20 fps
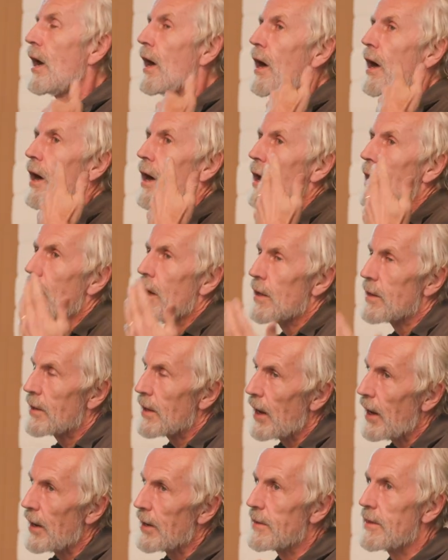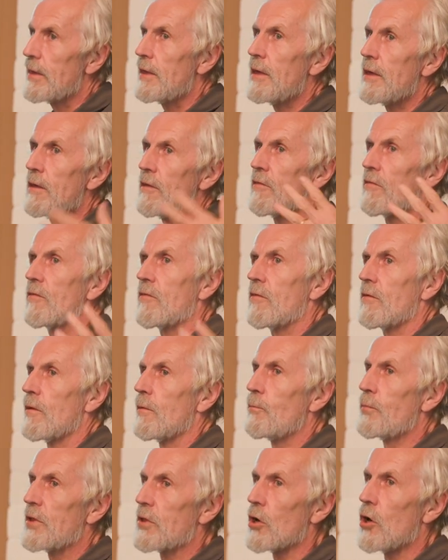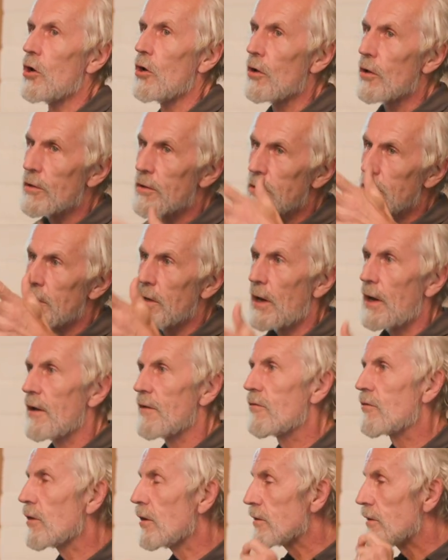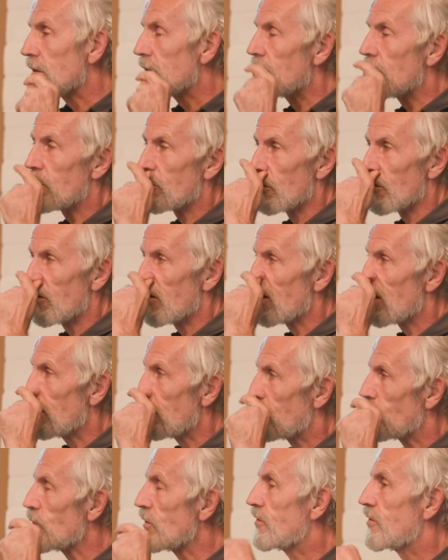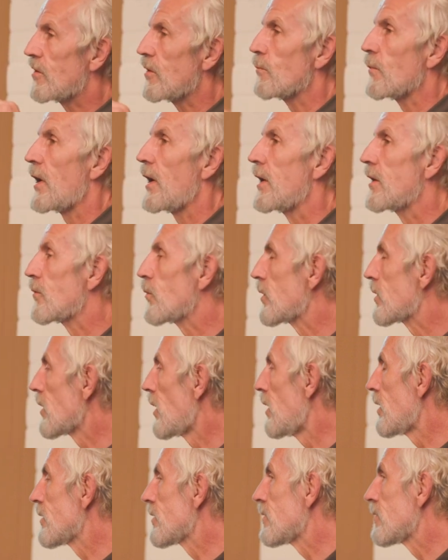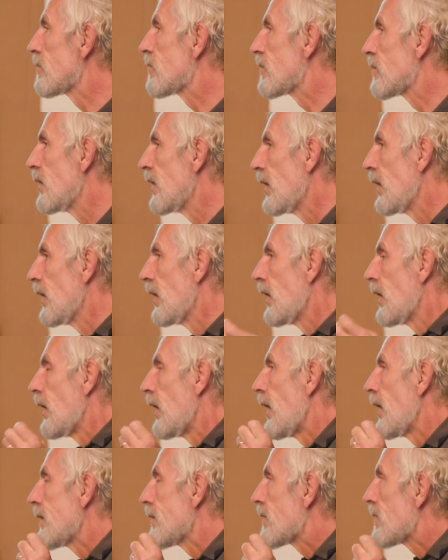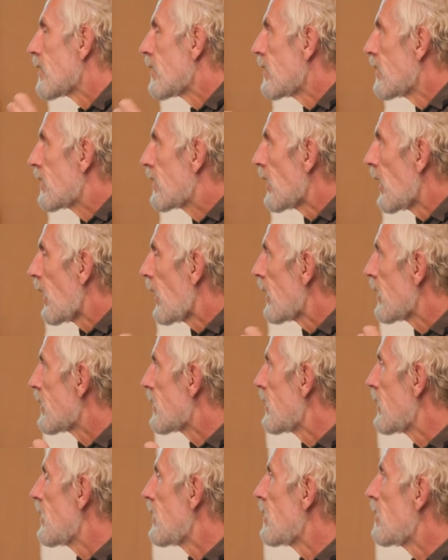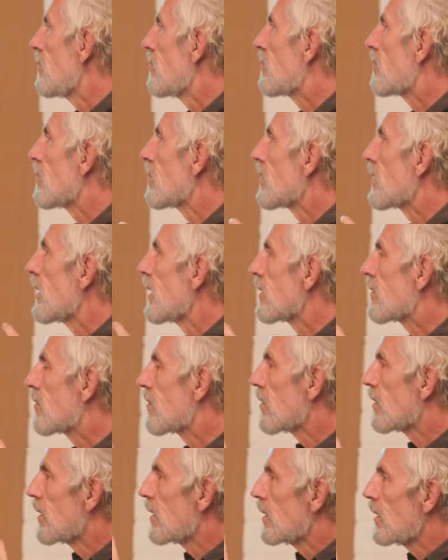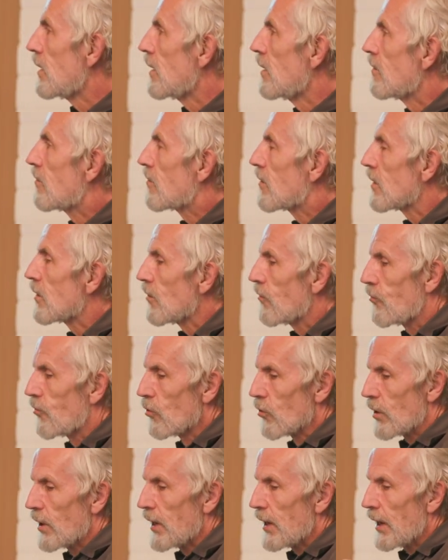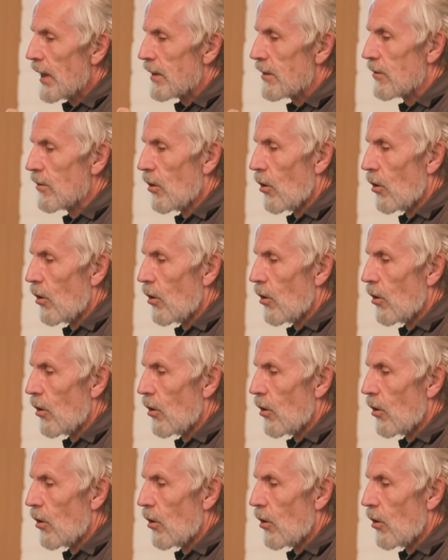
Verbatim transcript: Uh, the idea is a bit older. Uh, I started discussing it with Shima and with others. And the idea is that instead of looking at